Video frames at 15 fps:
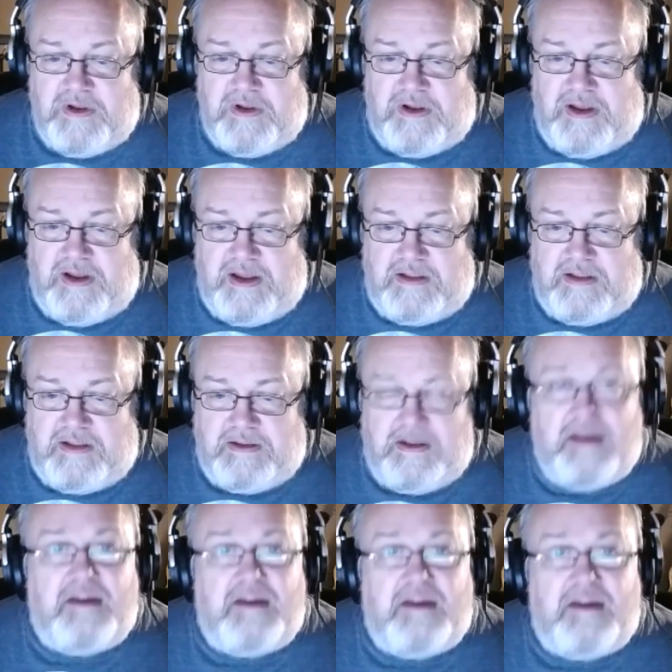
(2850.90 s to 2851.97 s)
And
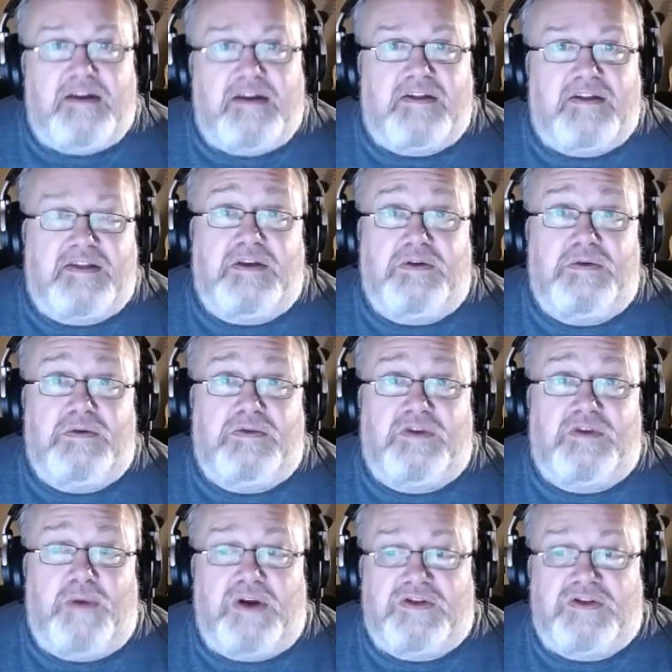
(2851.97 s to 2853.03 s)
thank you
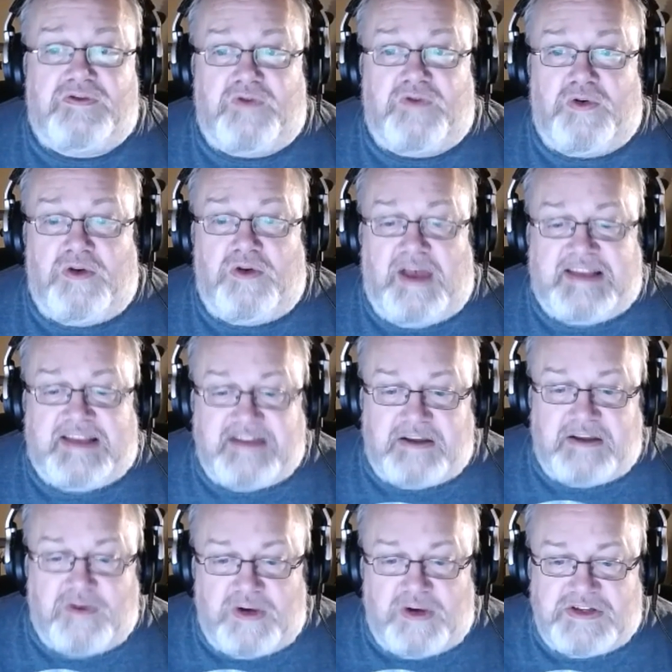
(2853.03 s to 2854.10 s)
so much for
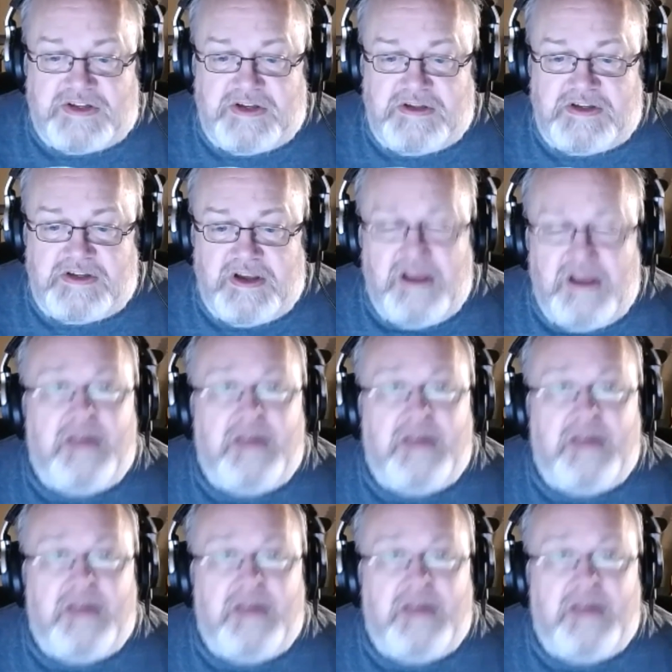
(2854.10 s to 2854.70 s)
asking questions,